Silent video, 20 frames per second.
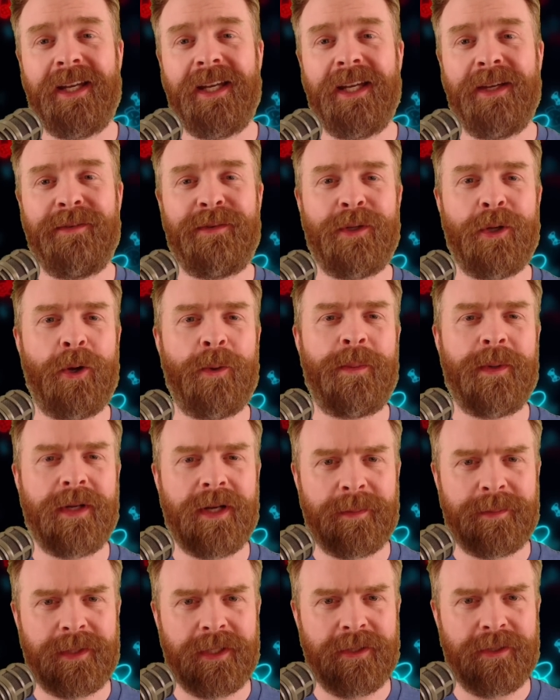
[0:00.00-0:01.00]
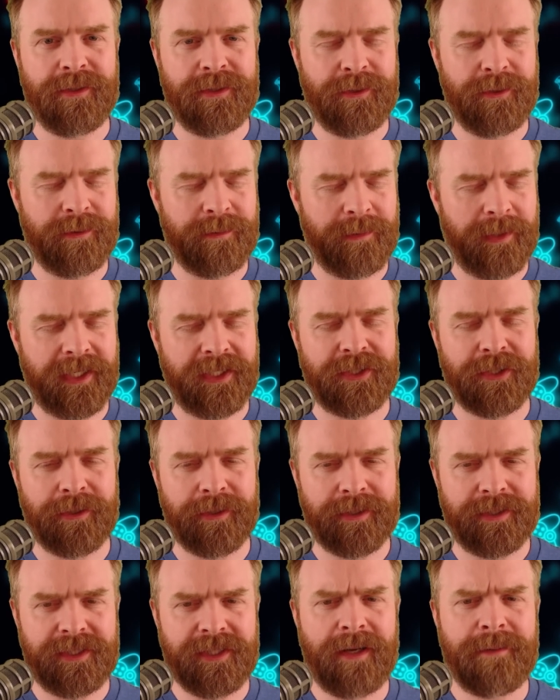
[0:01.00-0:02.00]
If you open up Yuzu and make
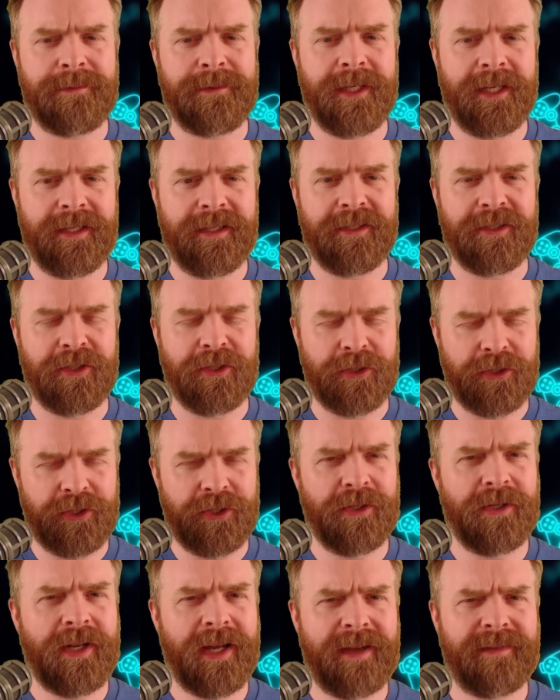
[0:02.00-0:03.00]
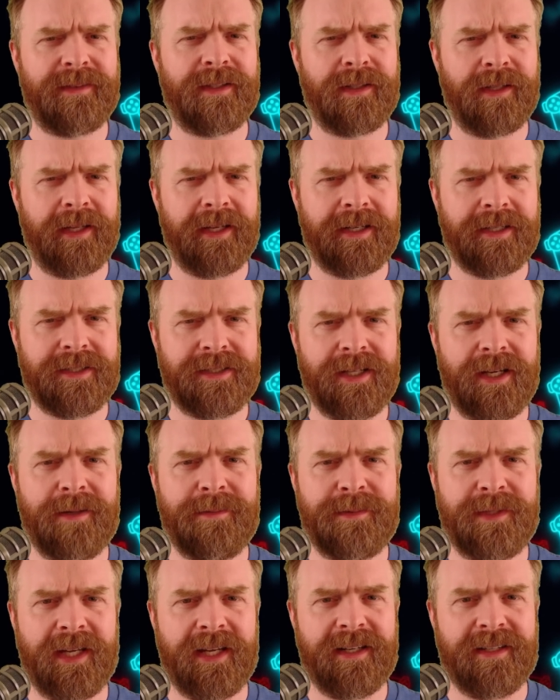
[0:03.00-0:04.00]
sure it's updated, you should have the latest
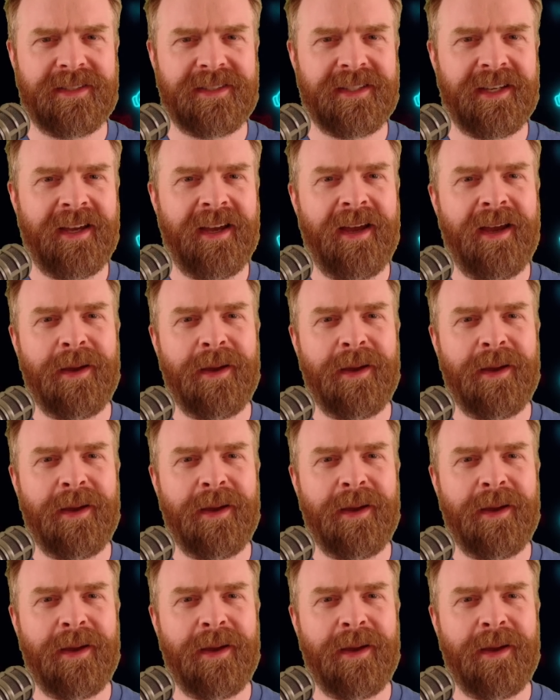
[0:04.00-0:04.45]
updates.